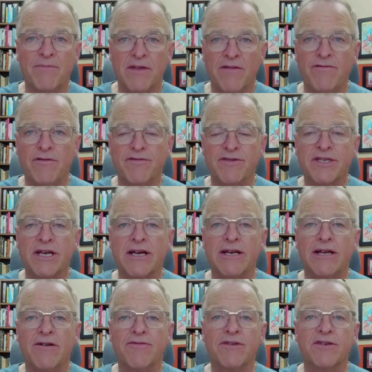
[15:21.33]
If you've stuck it
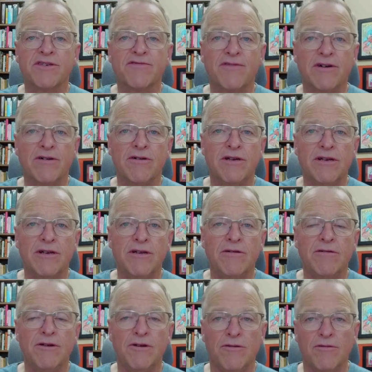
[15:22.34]
out this far
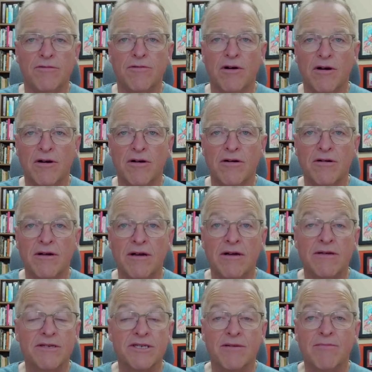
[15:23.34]
and you are
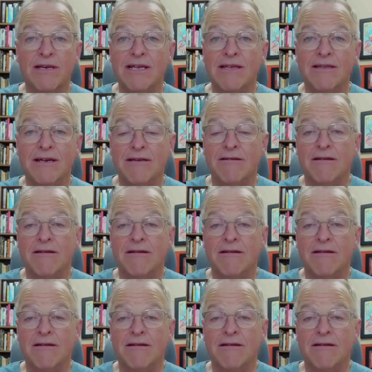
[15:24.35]
somebody that